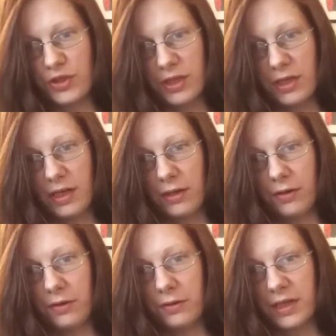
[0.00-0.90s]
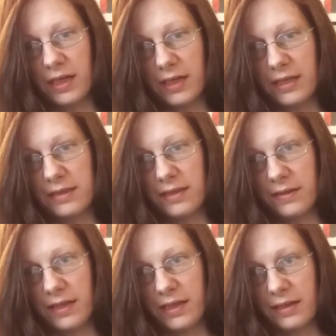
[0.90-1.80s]
and all kinds of
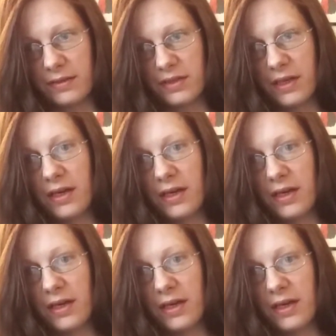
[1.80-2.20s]
things.